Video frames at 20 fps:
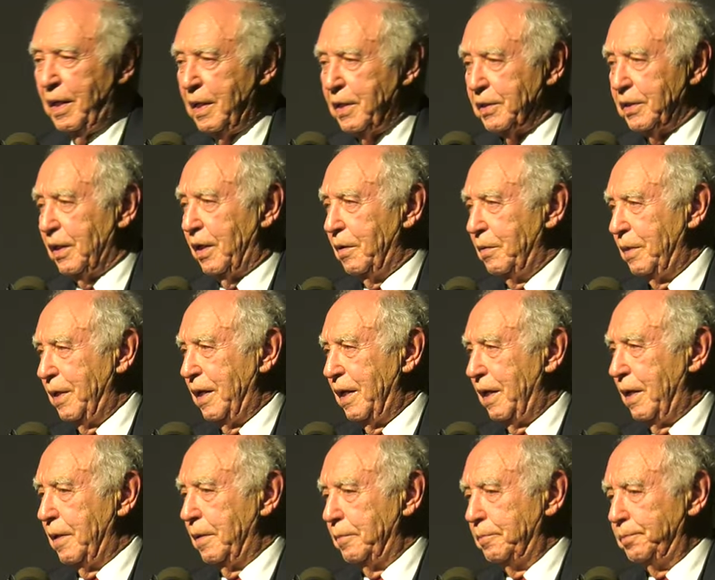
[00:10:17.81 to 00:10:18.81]
So,
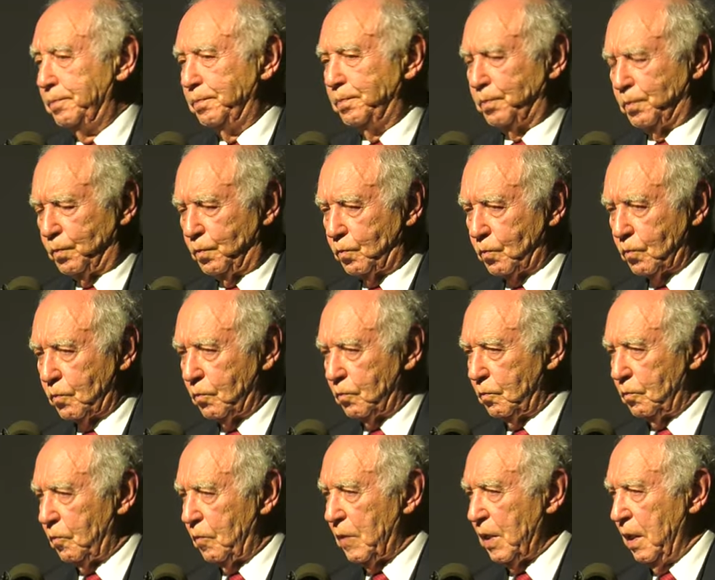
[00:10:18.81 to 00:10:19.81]
um,
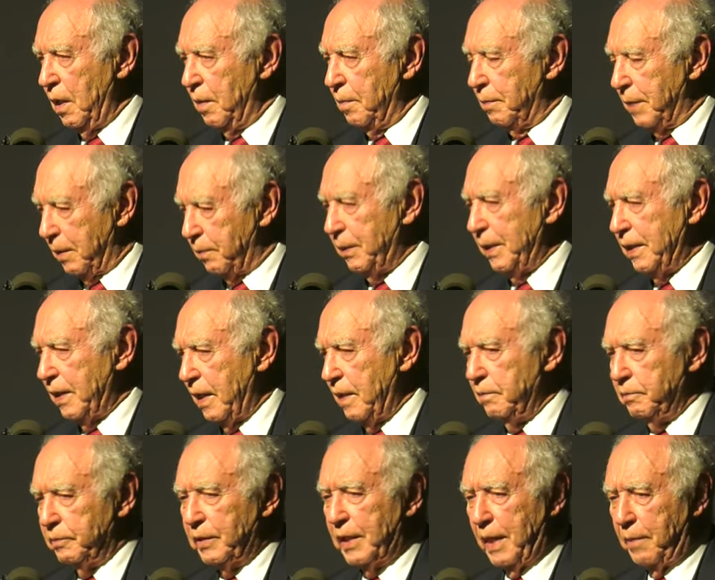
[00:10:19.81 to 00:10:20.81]
but we
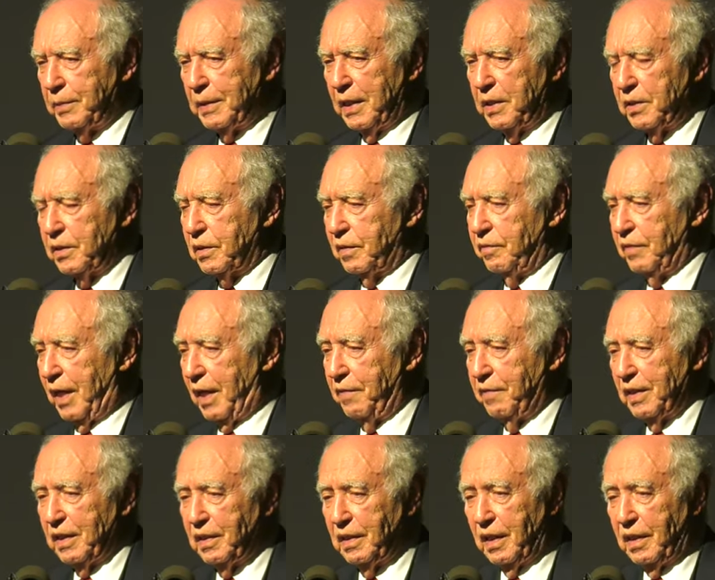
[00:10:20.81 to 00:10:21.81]
get, kept on
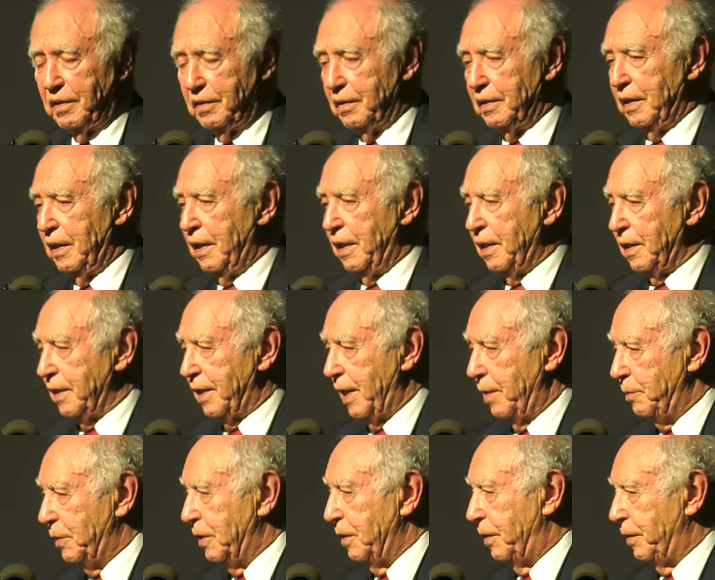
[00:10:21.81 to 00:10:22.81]
surviving and
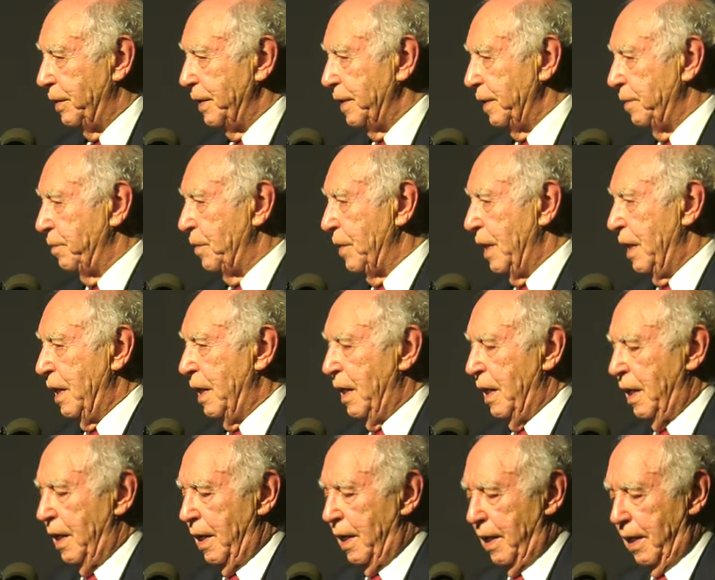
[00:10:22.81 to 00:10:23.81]
kept going.
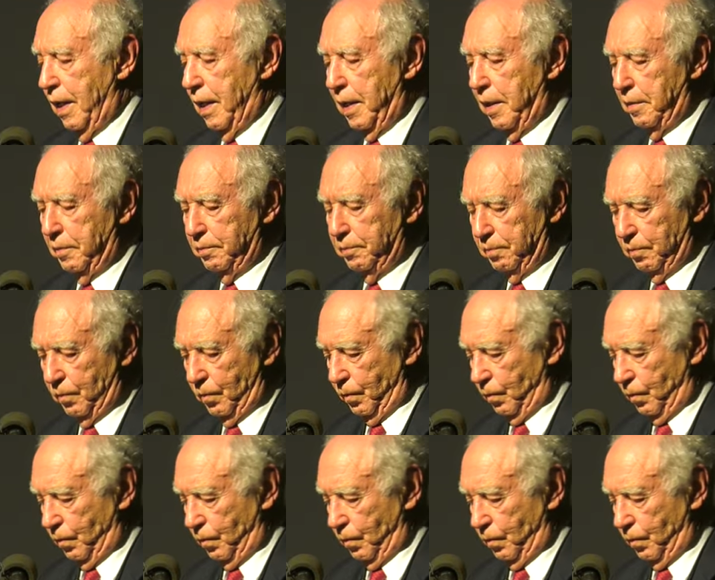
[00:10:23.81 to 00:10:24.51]
Um,